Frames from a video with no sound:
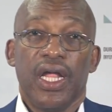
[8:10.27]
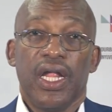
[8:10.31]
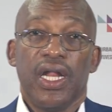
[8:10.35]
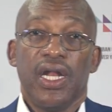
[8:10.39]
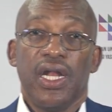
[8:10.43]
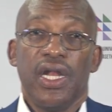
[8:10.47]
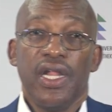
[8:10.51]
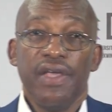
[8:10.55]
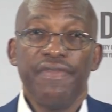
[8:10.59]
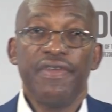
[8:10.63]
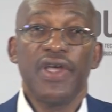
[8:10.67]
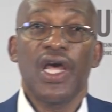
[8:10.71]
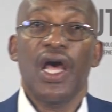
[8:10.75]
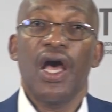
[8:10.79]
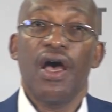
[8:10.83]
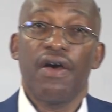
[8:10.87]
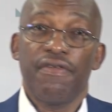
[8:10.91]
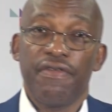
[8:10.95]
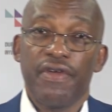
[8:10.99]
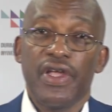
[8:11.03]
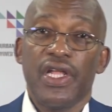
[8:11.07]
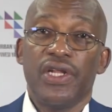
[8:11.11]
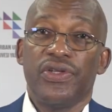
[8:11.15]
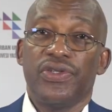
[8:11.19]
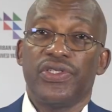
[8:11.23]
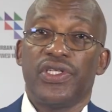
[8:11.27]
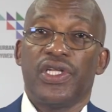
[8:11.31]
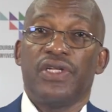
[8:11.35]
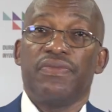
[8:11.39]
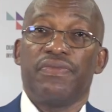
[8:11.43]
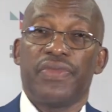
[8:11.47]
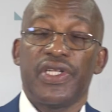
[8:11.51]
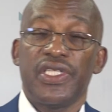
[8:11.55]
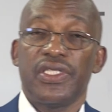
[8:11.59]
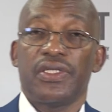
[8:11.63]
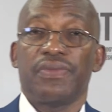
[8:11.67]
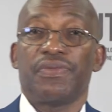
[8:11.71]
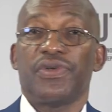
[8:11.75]
Living our values and
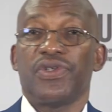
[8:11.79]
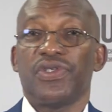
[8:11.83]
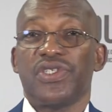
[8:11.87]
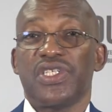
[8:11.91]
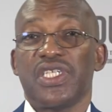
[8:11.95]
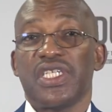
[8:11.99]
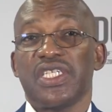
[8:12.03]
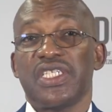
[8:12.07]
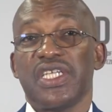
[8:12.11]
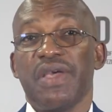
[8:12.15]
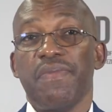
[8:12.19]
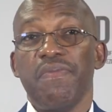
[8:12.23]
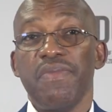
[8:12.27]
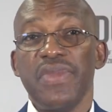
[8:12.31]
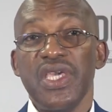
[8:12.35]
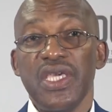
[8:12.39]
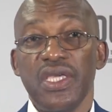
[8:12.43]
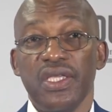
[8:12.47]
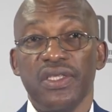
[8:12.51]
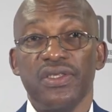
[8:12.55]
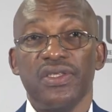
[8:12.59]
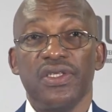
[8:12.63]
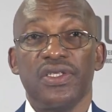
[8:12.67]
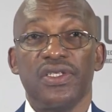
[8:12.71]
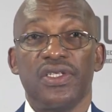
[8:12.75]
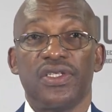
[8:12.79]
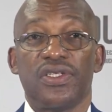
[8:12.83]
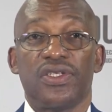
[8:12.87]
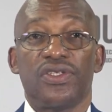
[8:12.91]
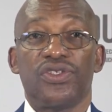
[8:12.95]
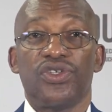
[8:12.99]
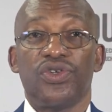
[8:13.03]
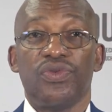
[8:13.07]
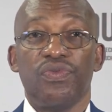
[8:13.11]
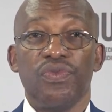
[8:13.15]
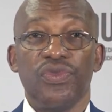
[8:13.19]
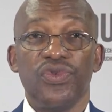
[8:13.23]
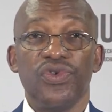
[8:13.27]
principles is a means
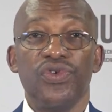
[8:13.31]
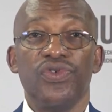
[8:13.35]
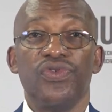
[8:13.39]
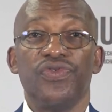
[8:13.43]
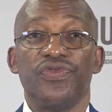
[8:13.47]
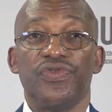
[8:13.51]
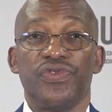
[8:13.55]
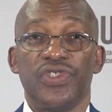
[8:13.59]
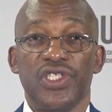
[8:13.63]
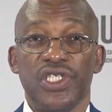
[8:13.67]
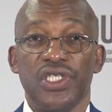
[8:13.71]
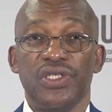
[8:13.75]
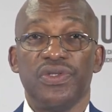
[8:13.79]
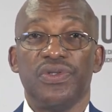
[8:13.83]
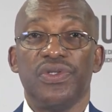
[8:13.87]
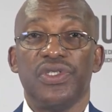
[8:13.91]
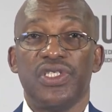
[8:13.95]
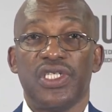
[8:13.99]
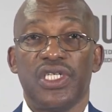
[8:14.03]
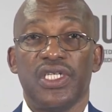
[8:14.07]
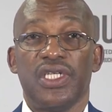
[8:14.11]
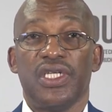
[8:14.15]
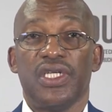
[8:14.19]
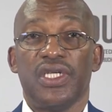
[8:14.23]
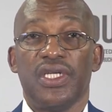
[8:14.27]
to move DUT